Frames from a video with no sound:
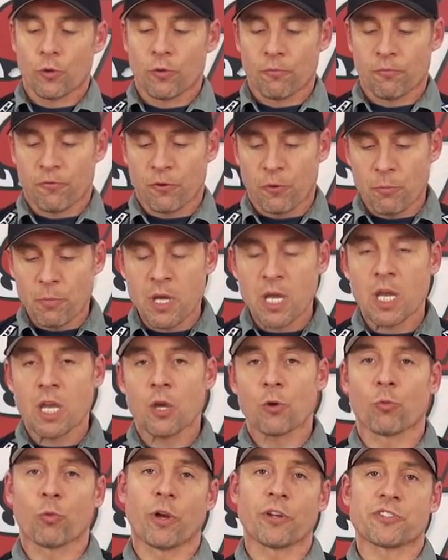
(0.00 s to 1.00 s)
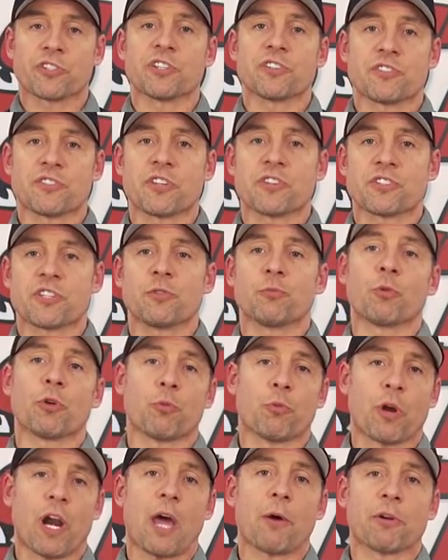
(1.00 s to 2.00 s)
for me, runs consistent
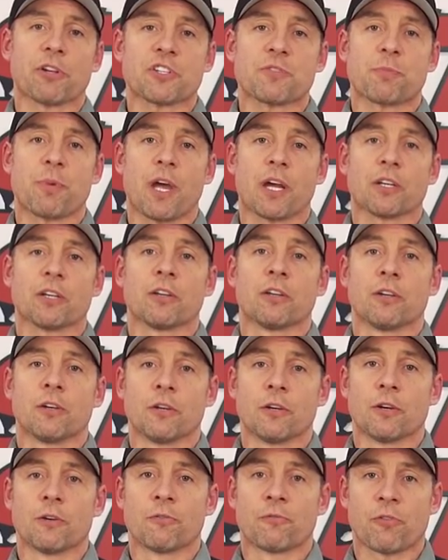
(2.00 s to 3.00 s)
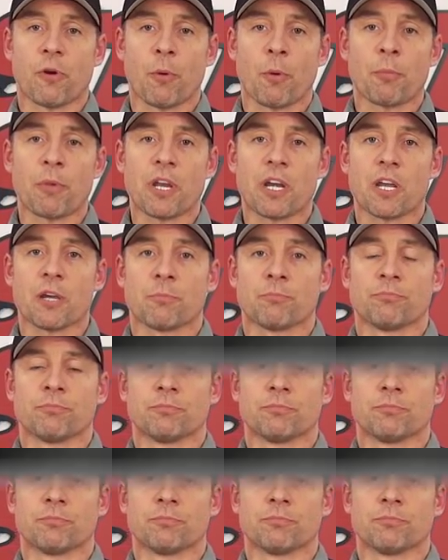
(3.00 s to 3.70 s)
with what I would expect from a medium.